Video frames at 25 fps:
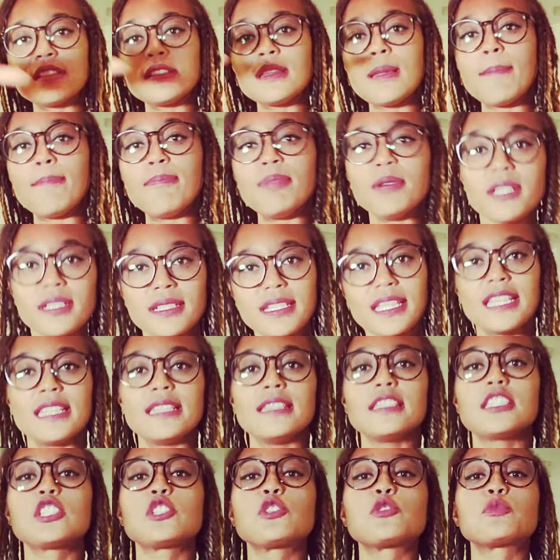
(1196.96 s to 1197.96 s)
in the book
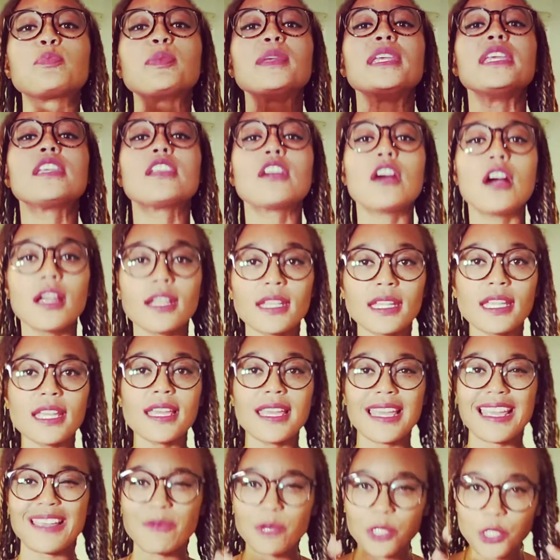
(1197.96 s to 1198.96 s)
and speak on
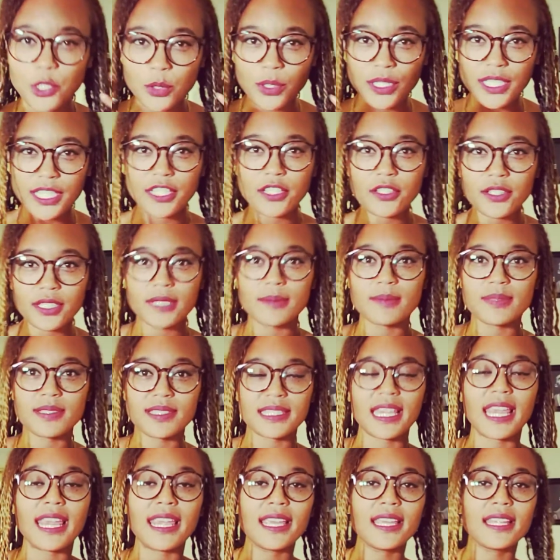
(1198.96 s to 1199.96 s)
it. And when you hear him
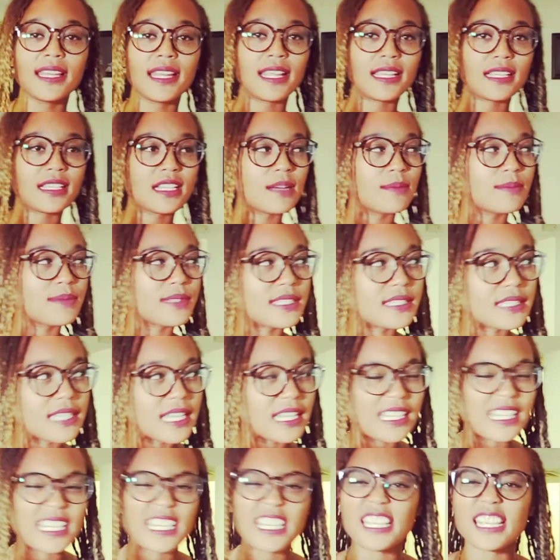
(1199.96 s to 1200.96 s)
say it,
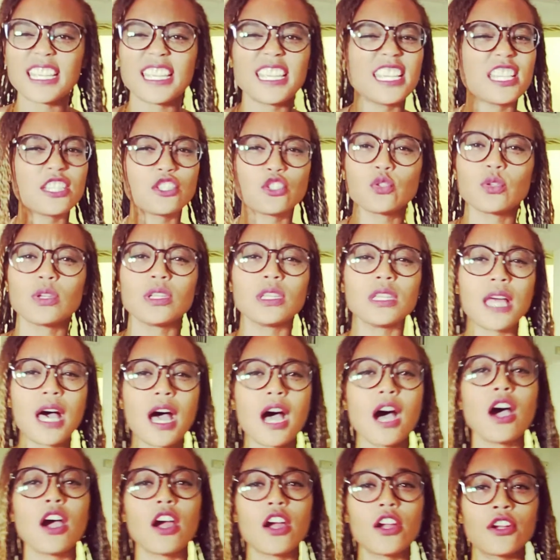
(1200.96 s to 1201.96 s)
it hits you a
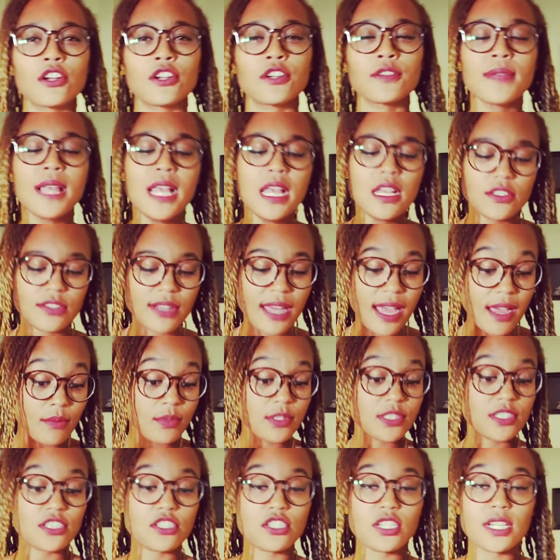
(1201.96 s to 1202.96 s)
lot harder. So I
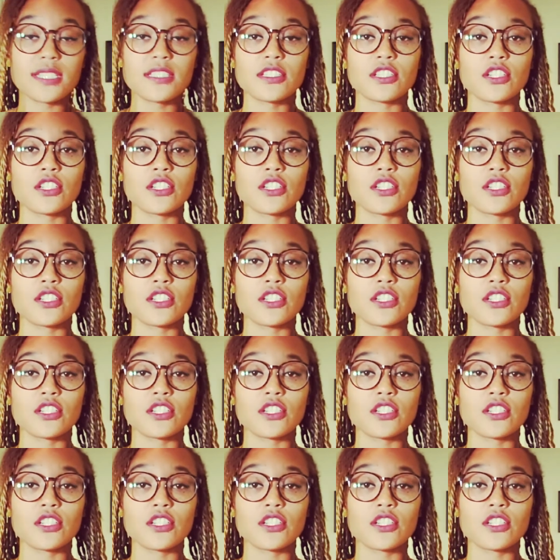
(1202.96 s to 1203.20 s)
would suggest